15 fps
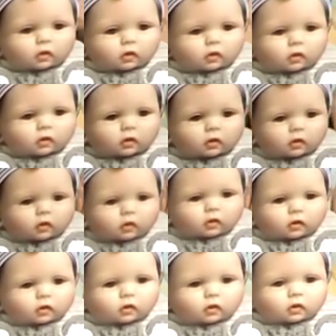
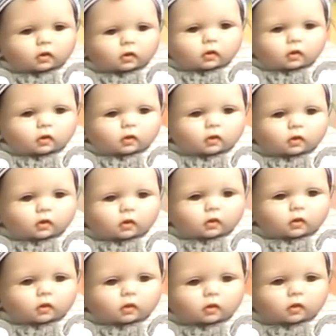
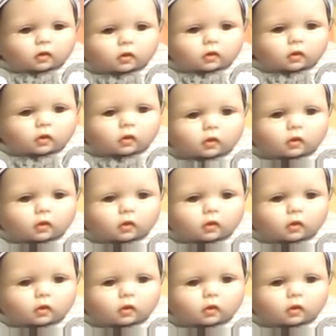(not speaking)